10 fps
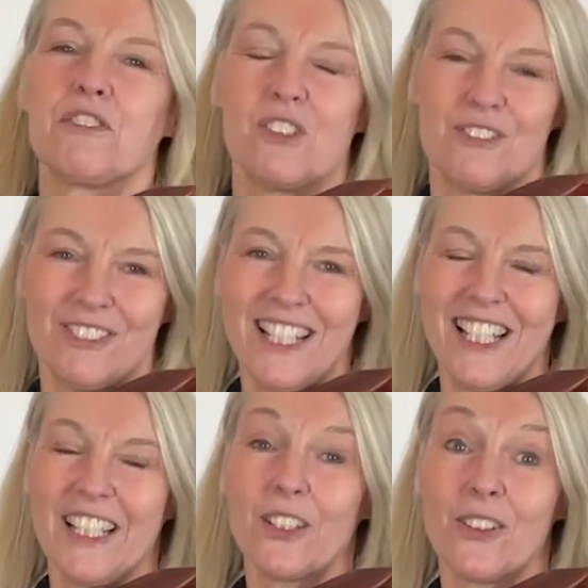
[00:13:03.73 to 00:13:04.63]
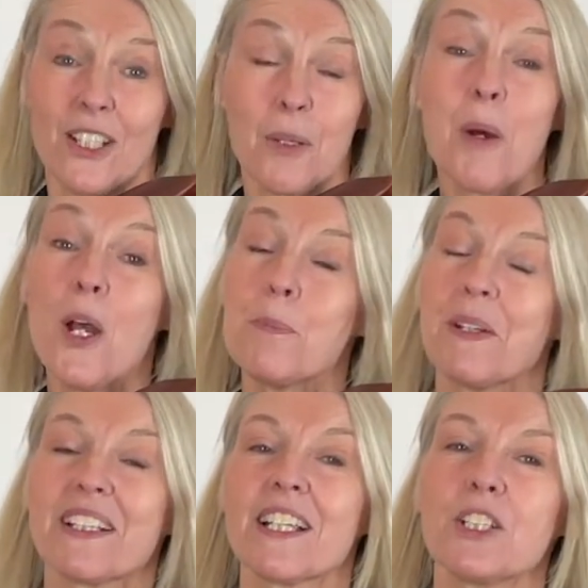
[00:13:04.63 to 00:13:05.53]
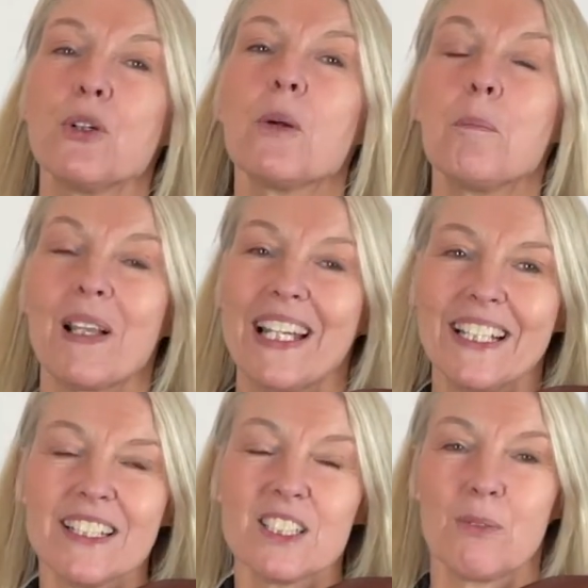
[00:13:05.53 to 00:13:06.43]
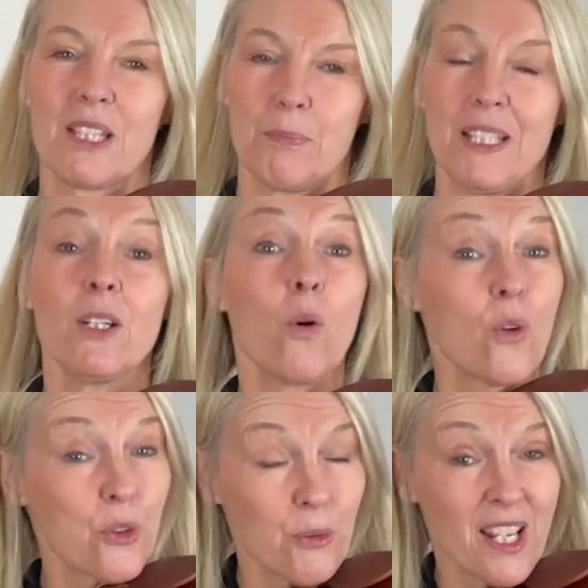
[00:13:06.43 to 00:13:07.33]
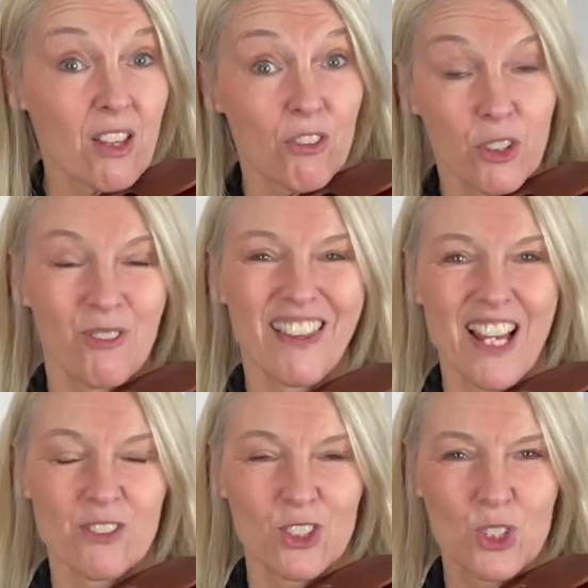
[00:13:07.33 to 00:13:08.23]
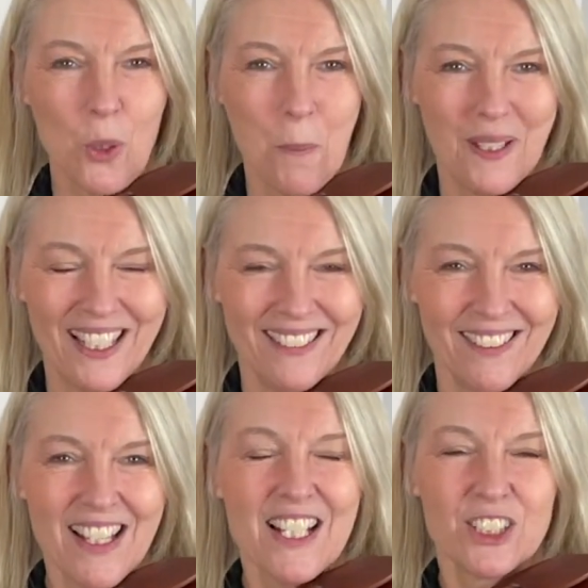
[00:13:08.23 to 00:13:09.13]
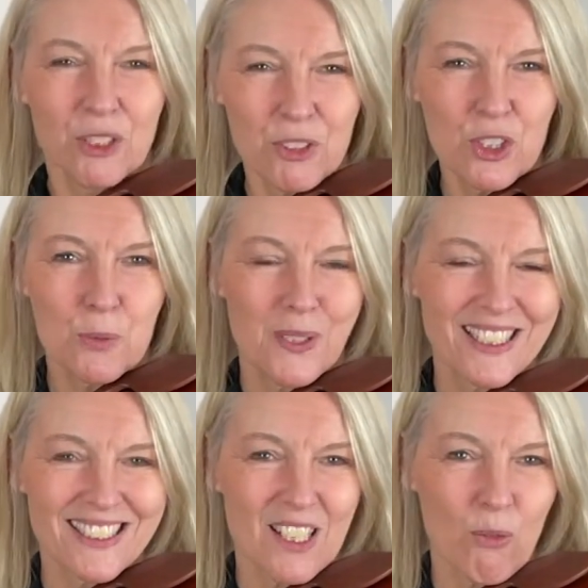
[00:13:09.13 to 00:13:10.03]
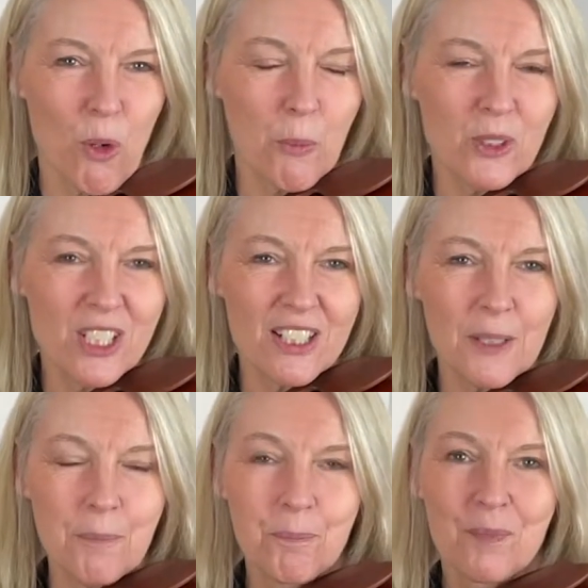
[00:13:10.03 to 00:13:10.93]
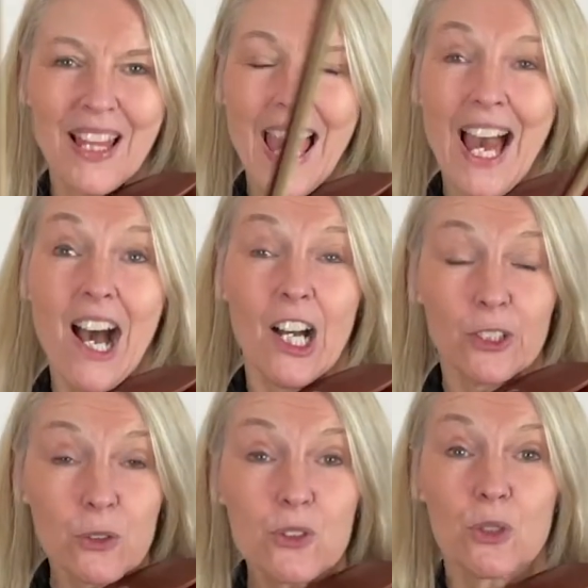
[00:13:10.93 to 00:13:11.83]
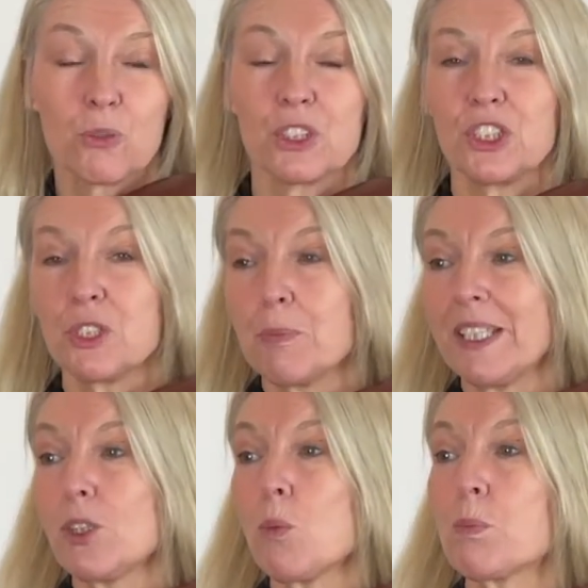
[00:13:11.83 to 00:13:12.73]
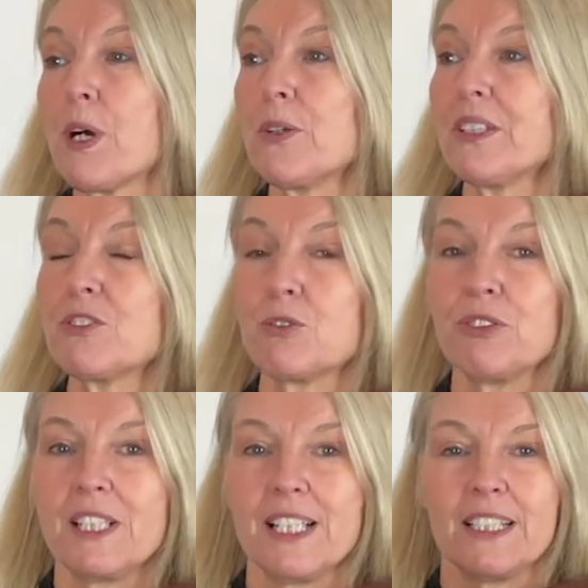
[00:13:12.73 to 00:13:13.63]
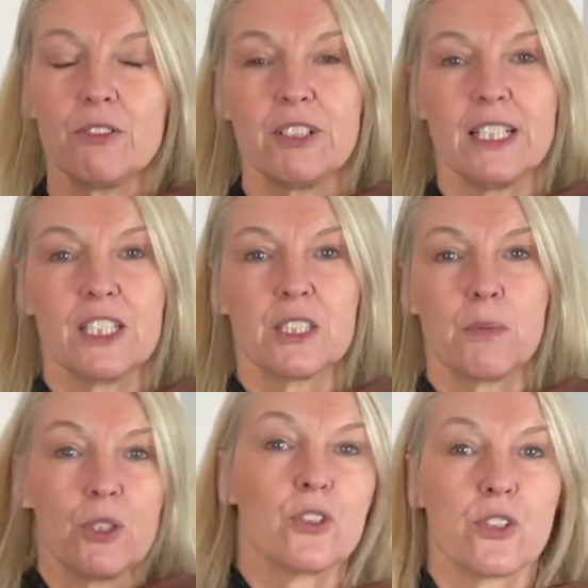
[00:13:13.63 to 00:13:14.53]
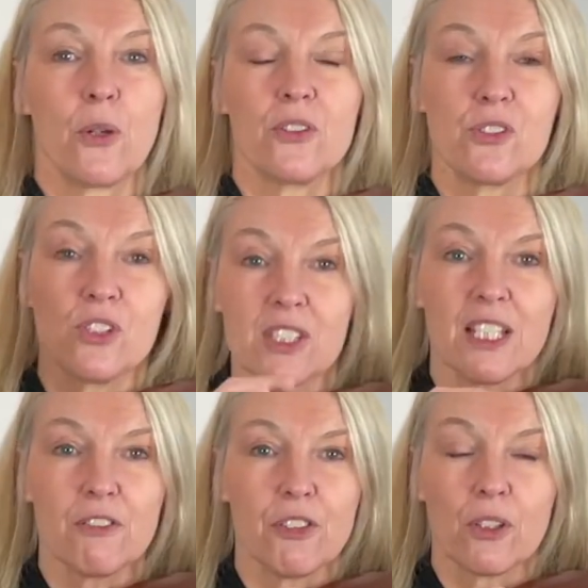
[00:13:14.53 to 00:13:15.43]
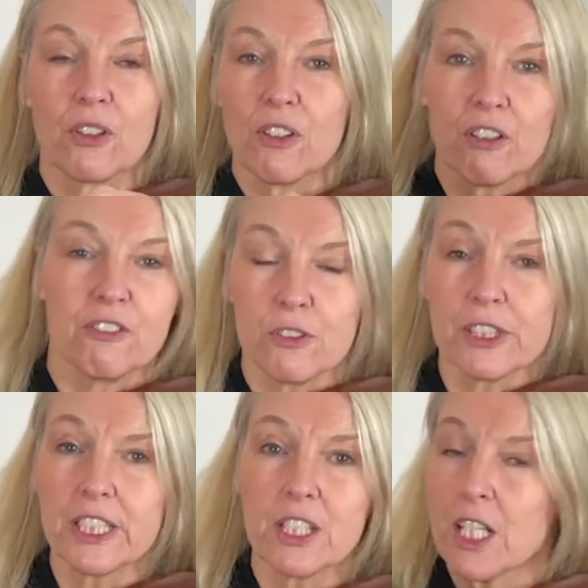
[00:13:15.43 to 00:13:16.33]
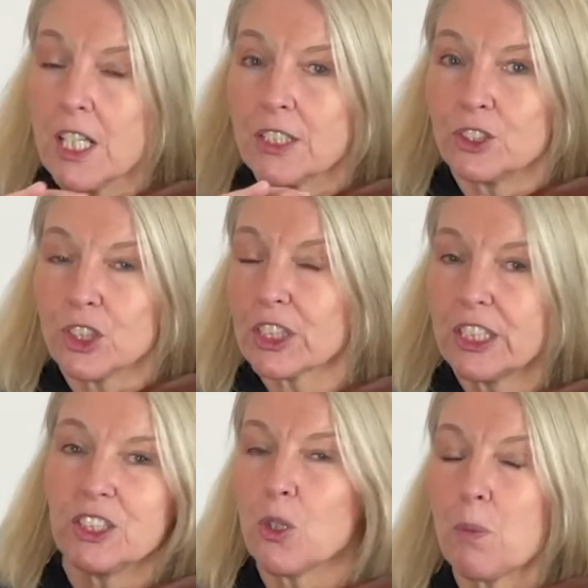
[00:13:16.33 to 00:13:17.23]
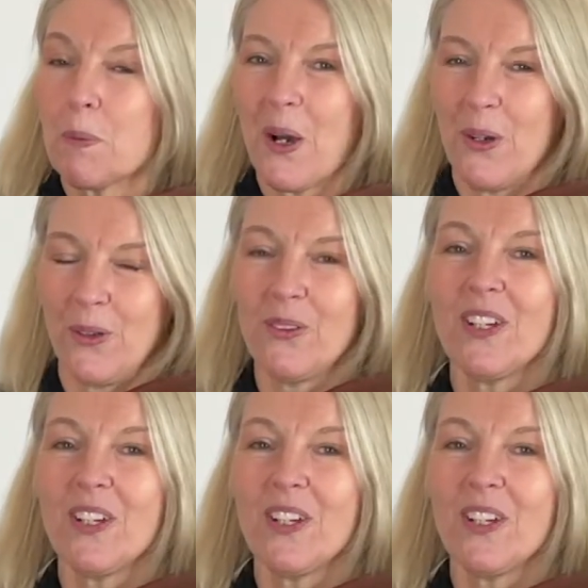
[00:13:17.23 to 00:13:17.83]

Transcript: Really good, and I'm hoping that you can play this with me all the way through without stopping. Shall we just practice that one more time? I also want you to make your bowings really smooth, so see if you can avoid jerking your bow